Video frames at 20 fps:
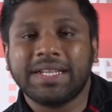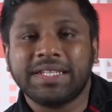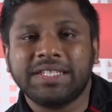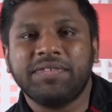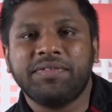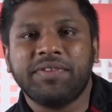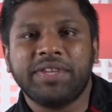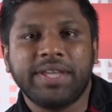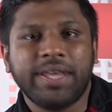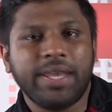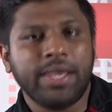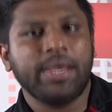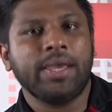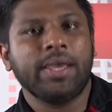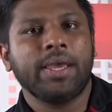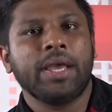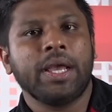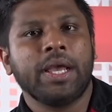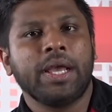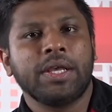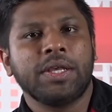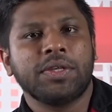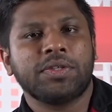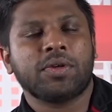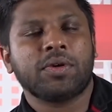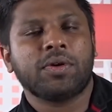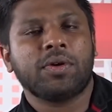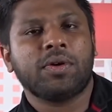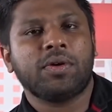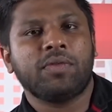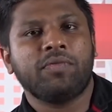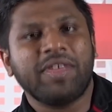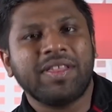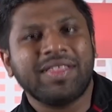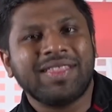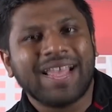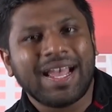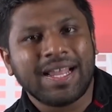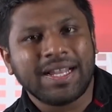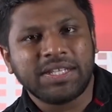an activity.
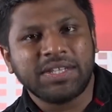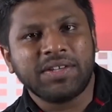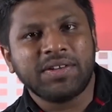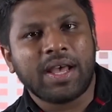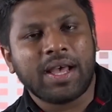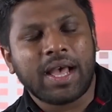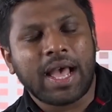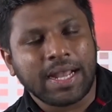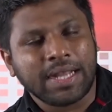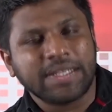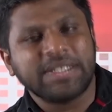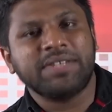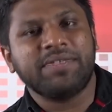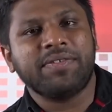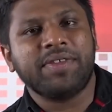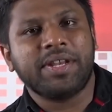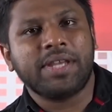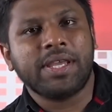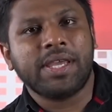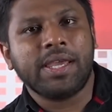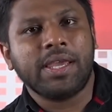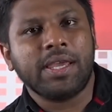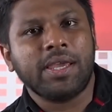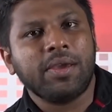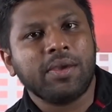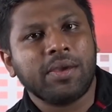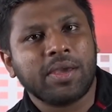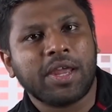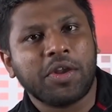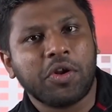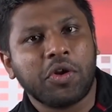So with that activity,